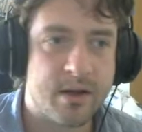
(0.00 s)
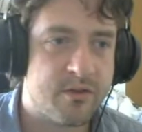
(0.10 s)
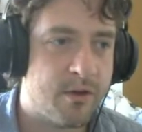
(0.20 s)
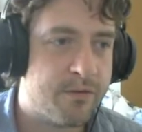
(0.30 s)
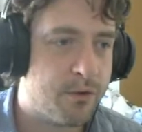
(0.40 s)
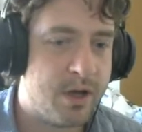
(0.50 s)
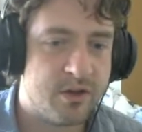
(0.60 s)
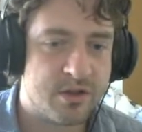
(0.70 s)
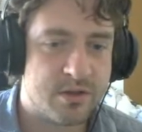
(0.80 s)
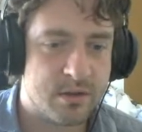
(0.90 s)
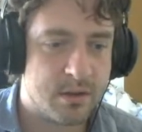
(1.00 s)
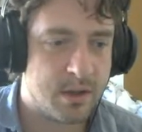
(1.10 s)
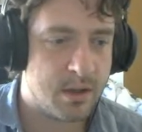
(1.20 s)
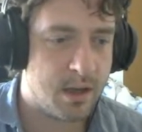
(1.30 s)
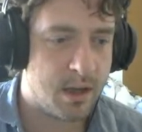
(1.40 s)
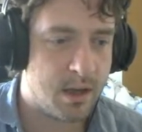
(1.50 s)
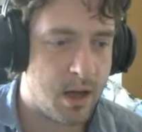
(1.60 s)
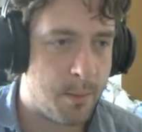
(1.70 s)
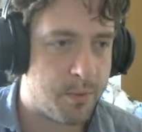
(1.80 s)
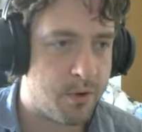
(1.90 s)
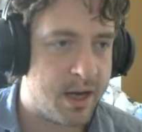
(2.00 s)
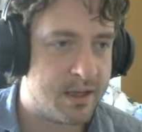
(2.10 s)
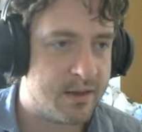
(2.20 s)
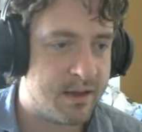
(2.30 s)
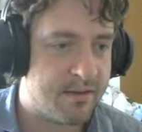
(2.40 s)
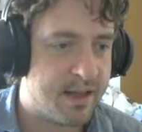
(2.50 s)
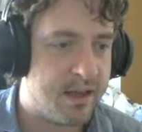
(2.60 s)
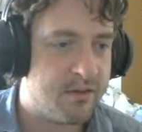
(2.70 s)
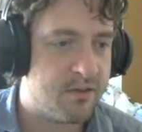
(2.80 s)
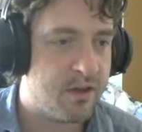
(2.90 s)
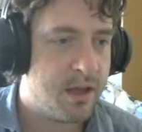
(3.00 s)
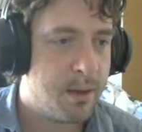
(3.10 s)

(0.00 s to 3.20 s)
So for each upgrade in this list,